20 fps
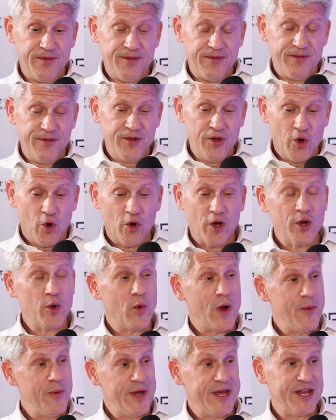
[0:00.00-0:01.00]
the only
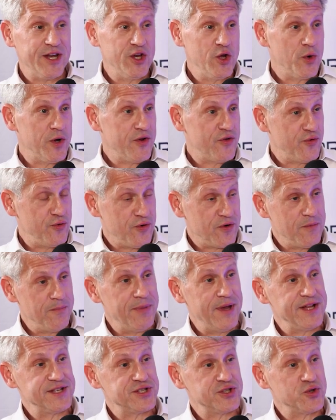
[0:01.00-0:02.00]
way we can do it is through
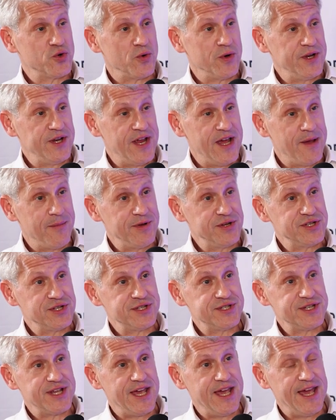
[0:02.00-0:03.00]
compensatory
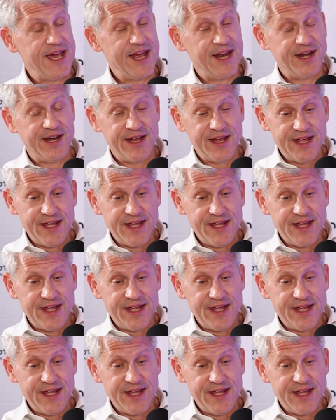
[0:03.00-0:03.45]
damages, and